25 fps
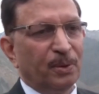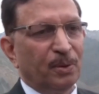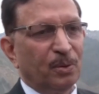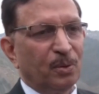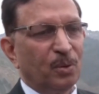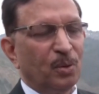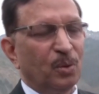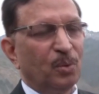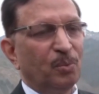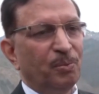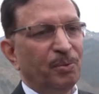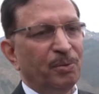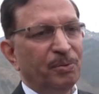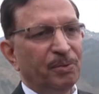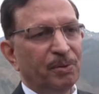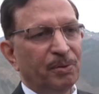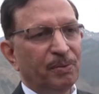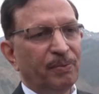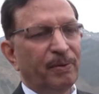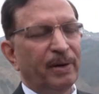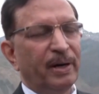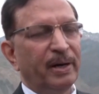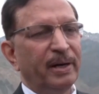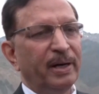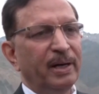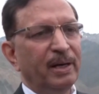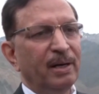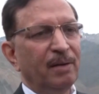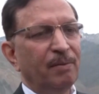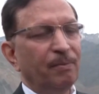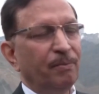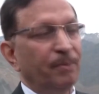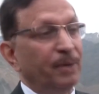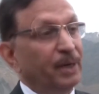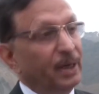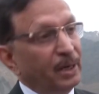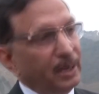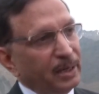So we were firing,
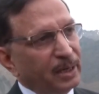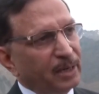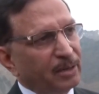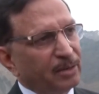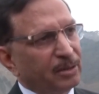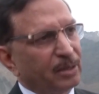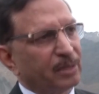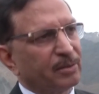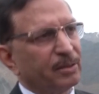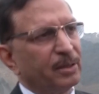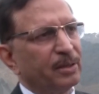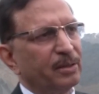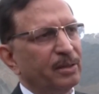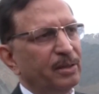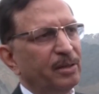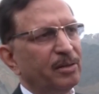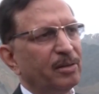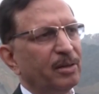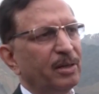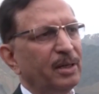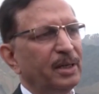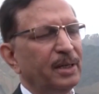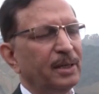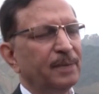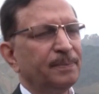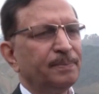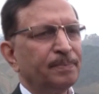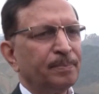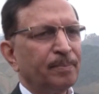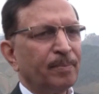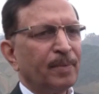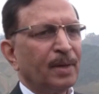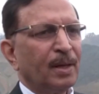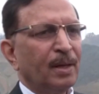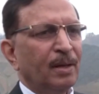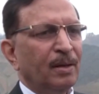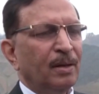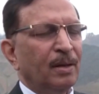we didn't get success initially,
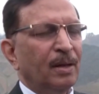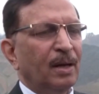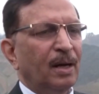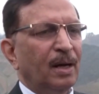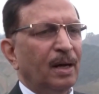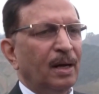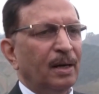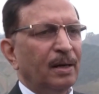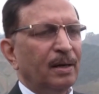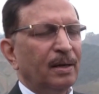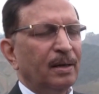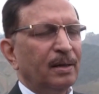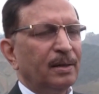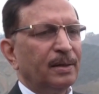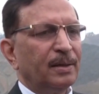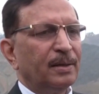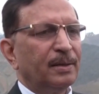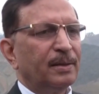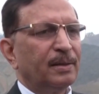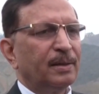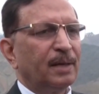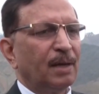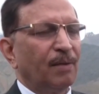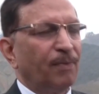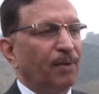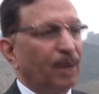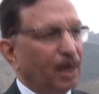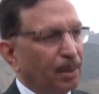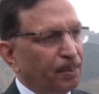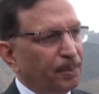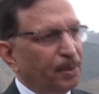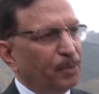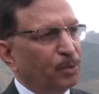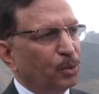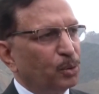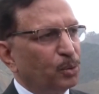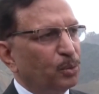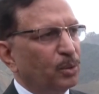and Alpha
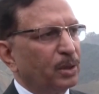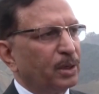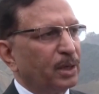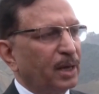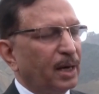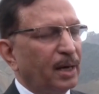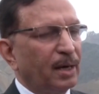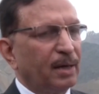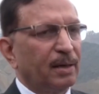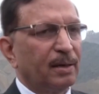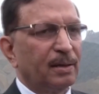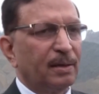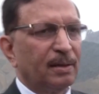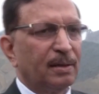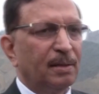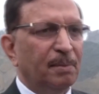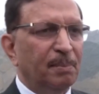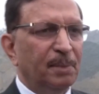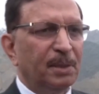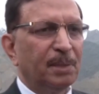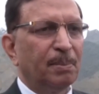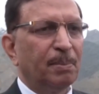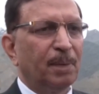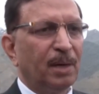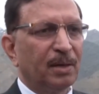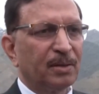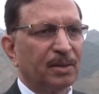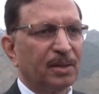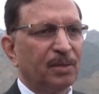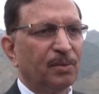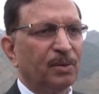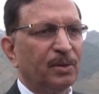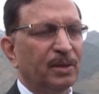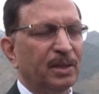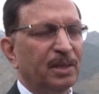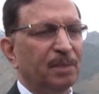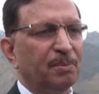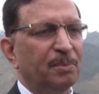Company was to attack, Major Bhaskar
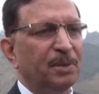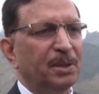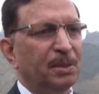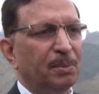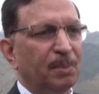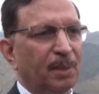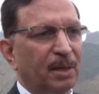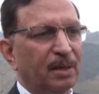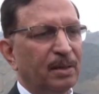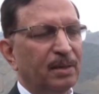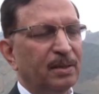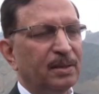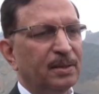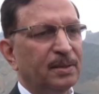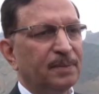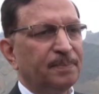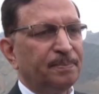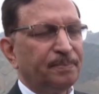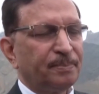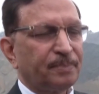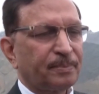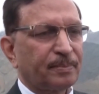was the company commander.